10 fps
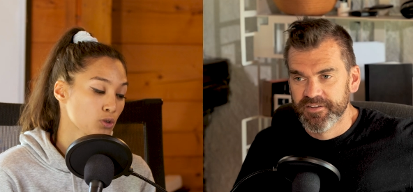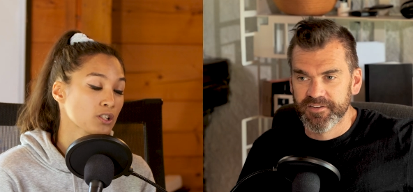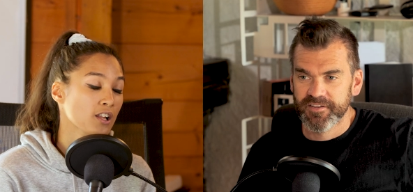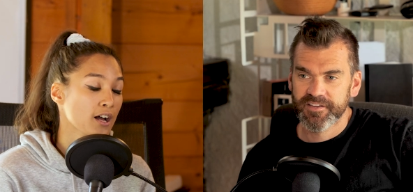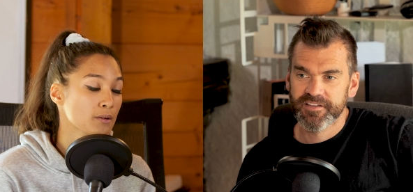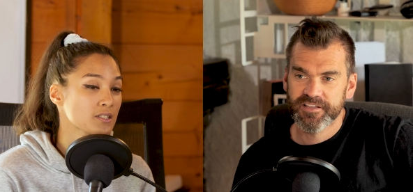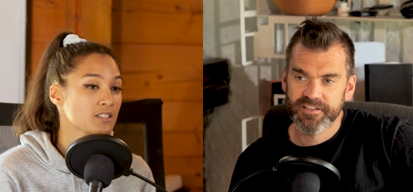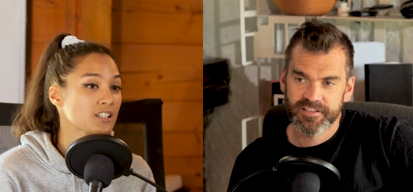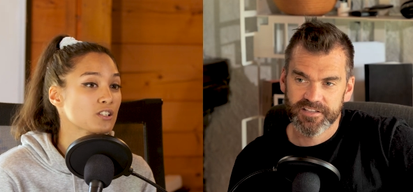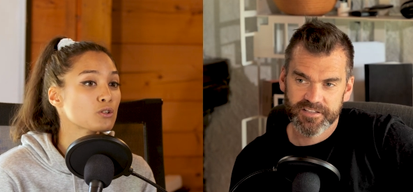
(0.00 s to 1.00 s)
Speaker 1: Do climbs
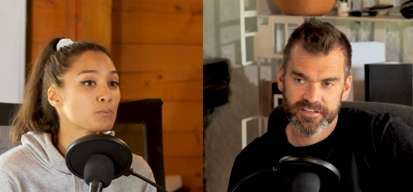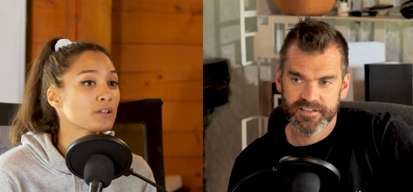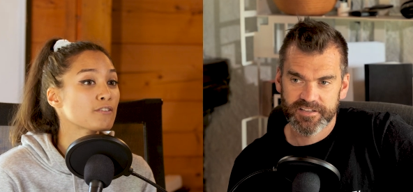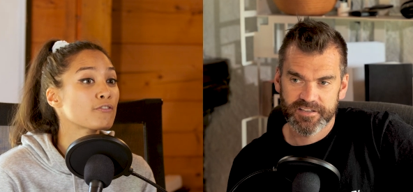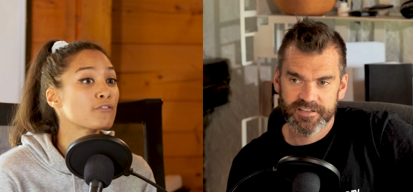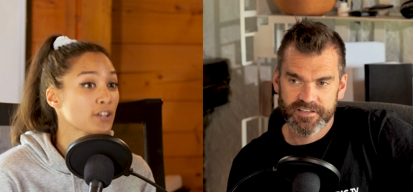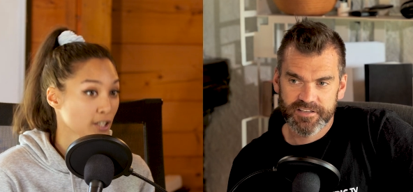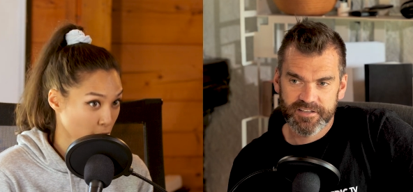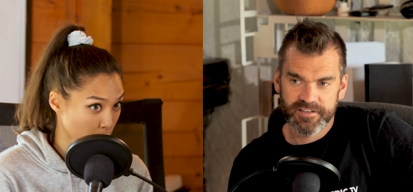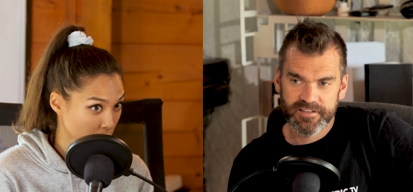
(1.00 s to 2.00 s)
need to be
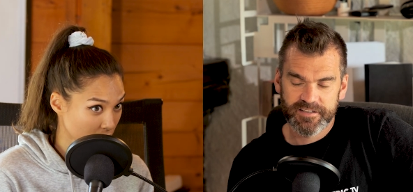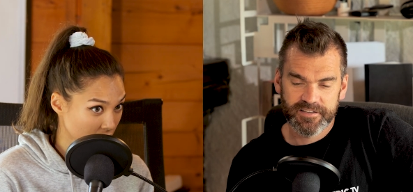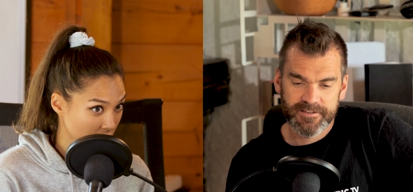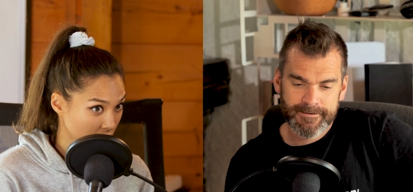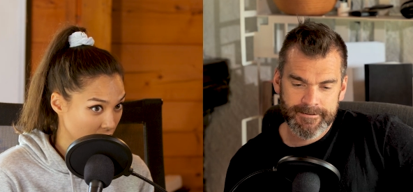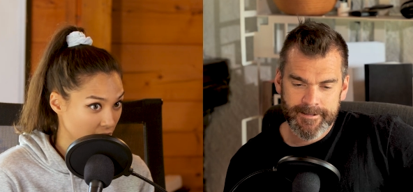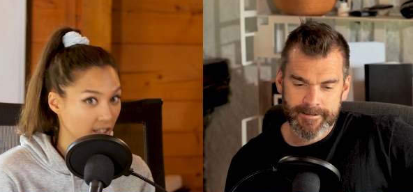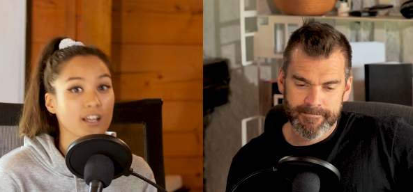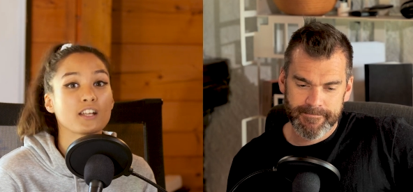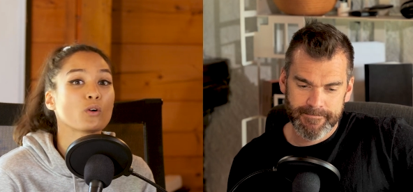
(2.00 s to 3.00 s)
filmed
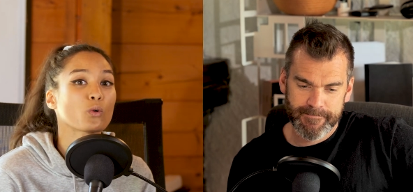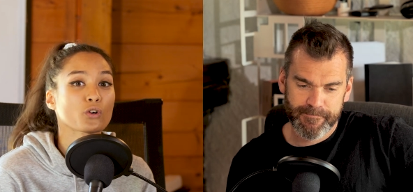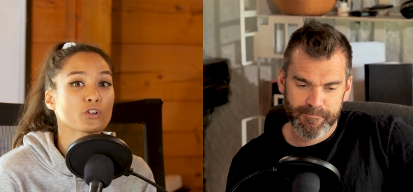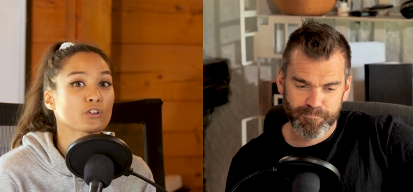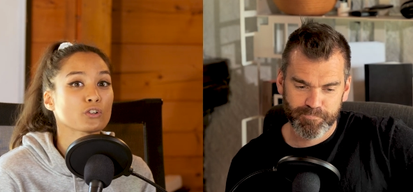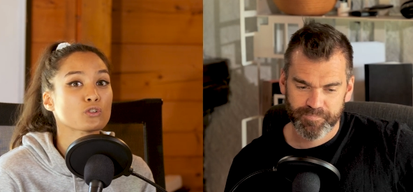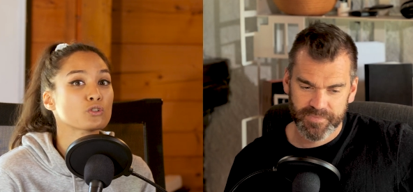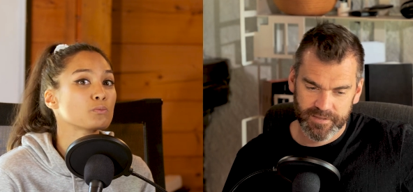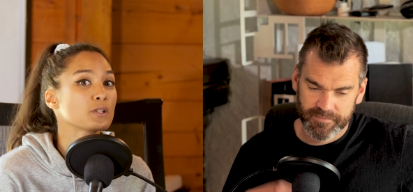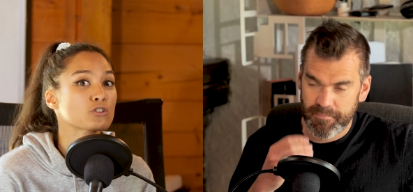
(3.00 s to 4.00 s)
in order
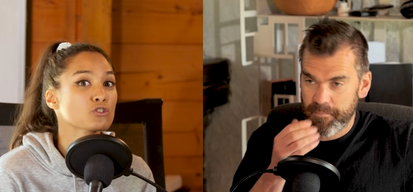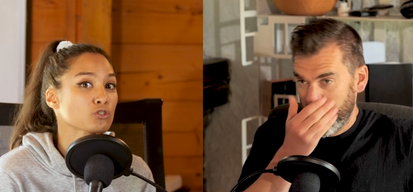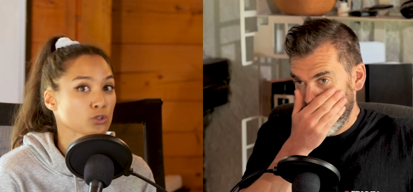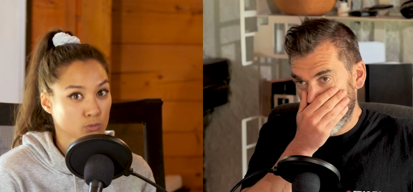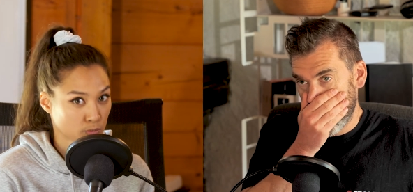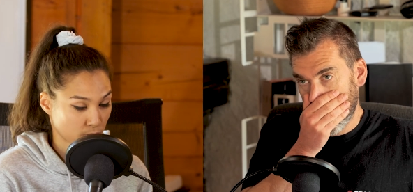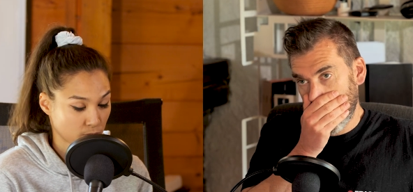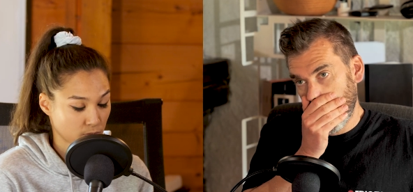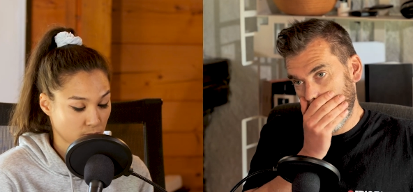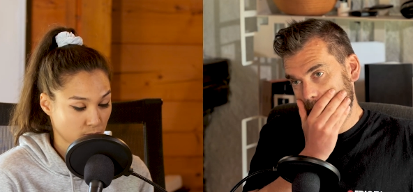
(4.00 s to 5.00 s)
to be true?
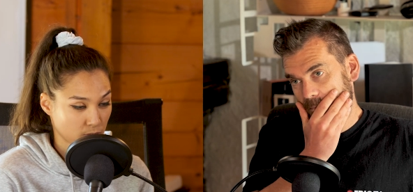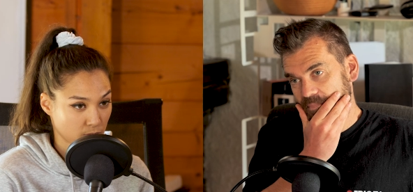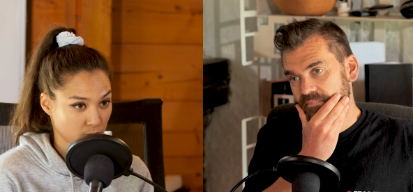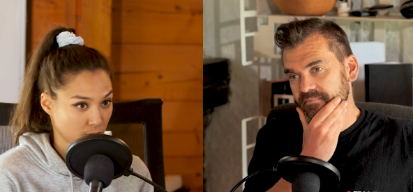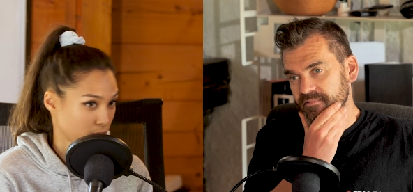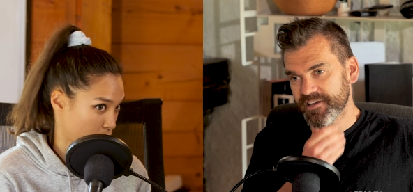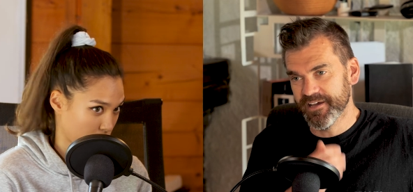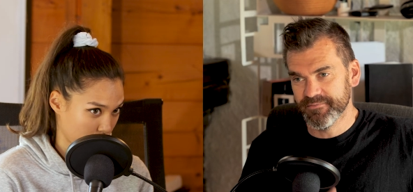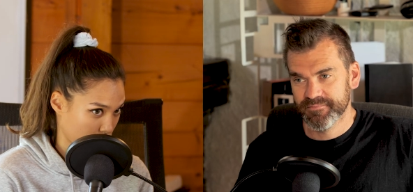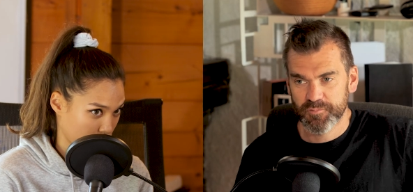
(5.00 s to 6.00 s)

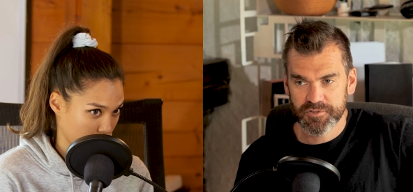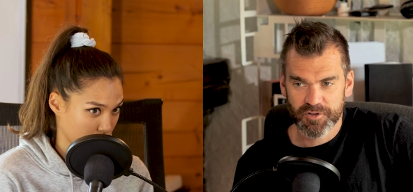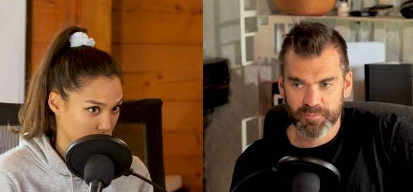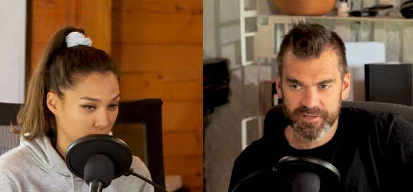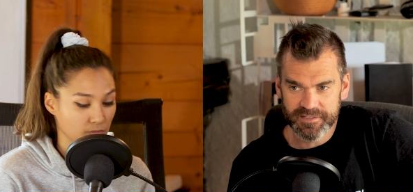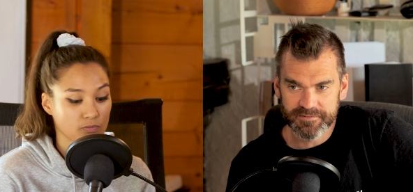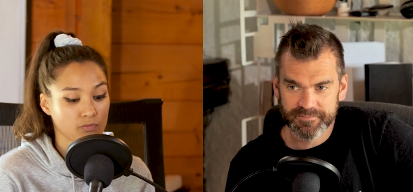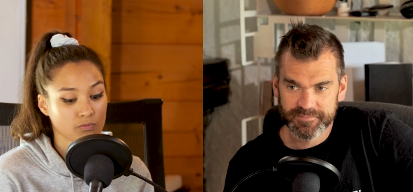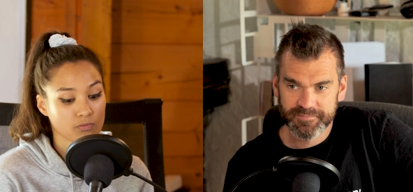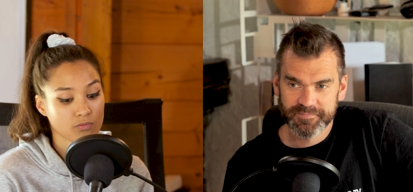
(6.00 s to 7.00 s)
Speaker 2: Okay, what's your opinion?
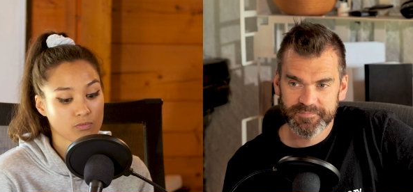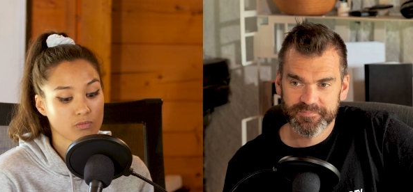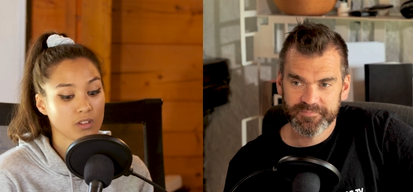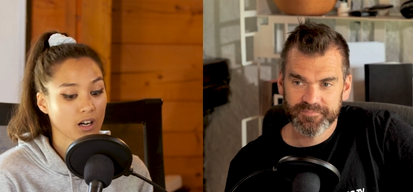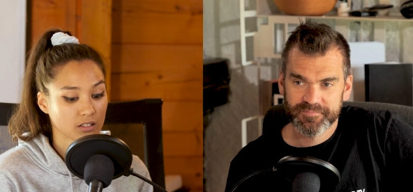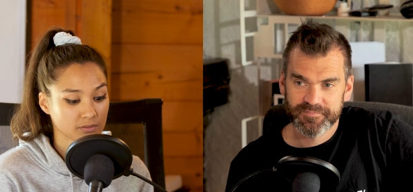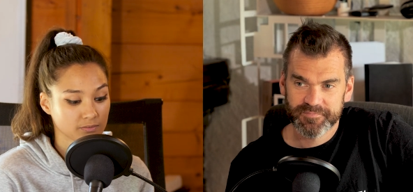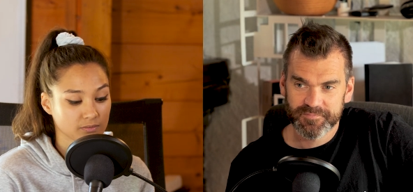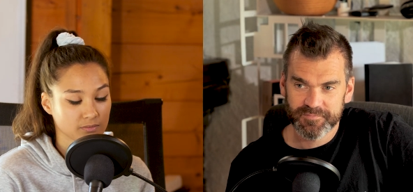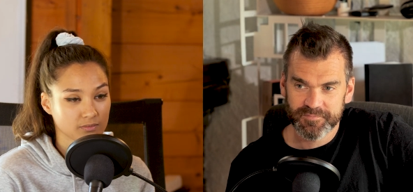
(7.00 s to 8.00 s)
Speaker 1: No.
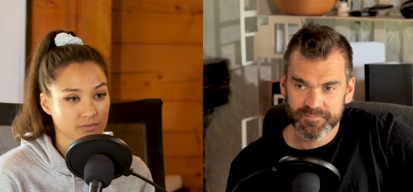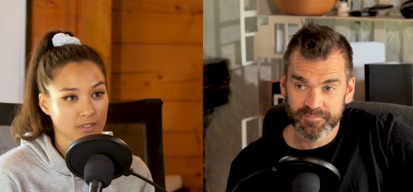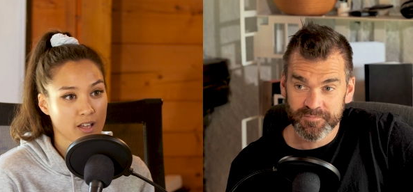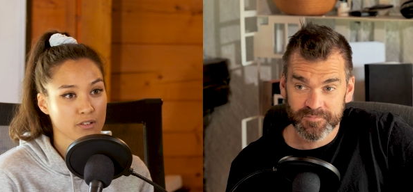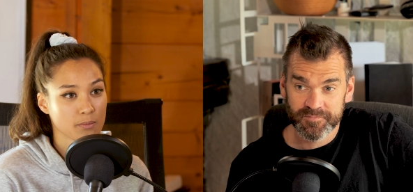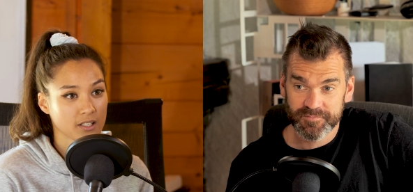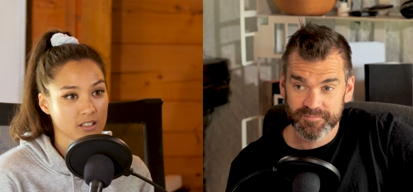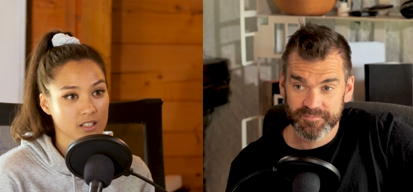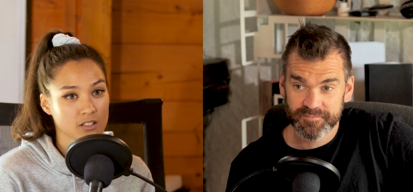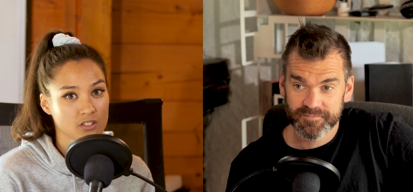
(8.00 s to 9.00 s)
Everybody
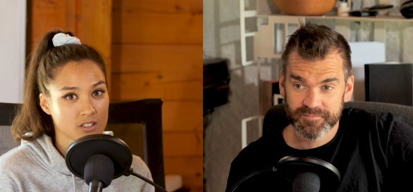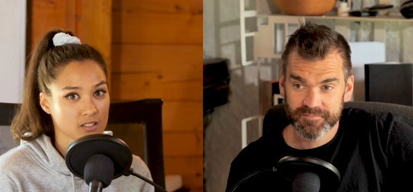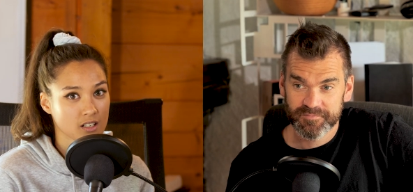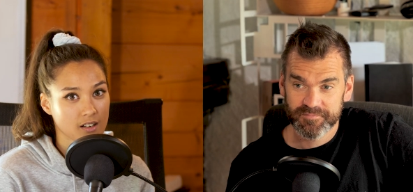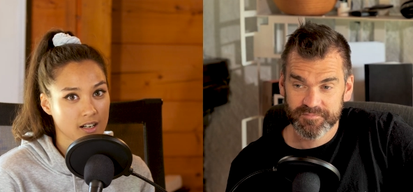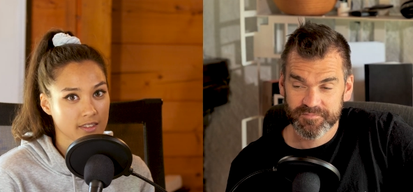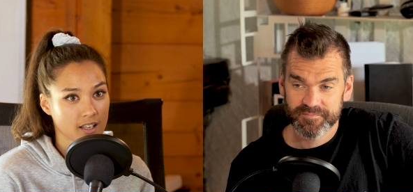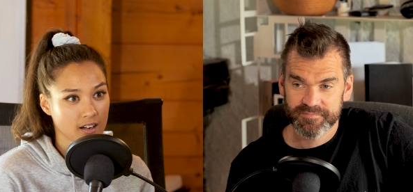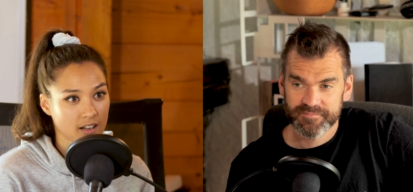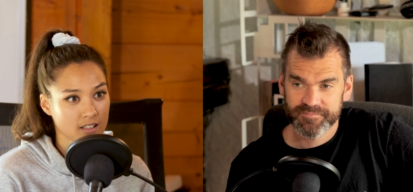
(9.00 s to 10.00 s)
could just go out
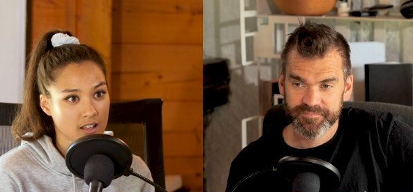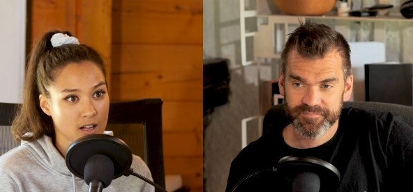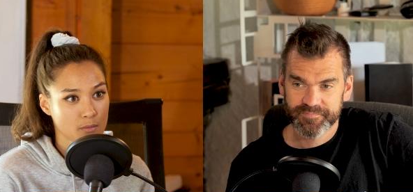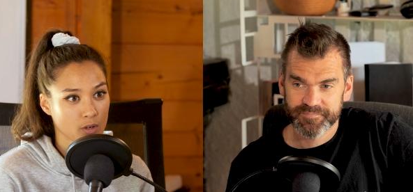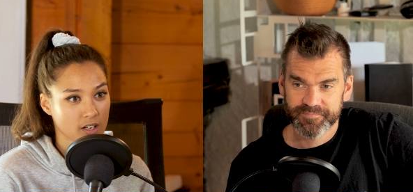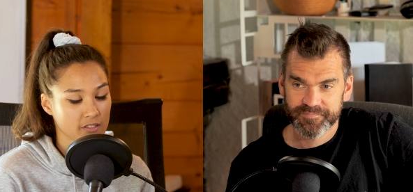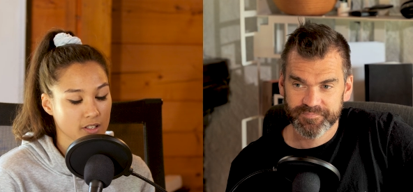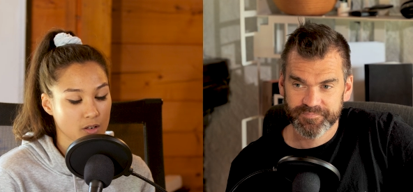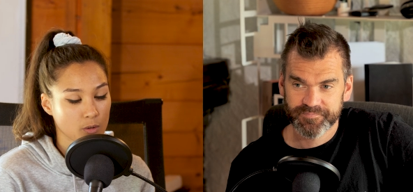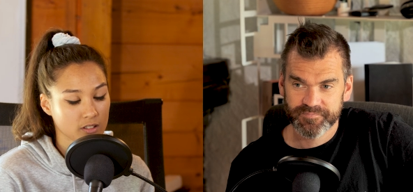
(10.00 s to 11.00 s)
there and climb whatever
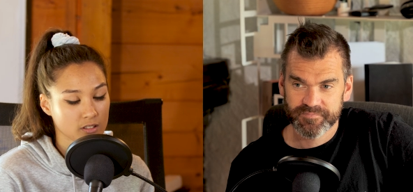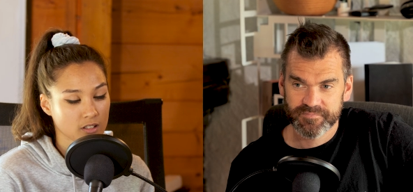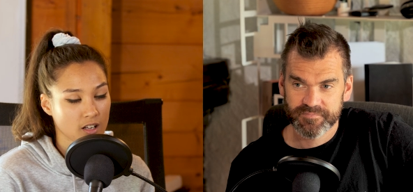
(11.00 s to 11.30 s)
they want to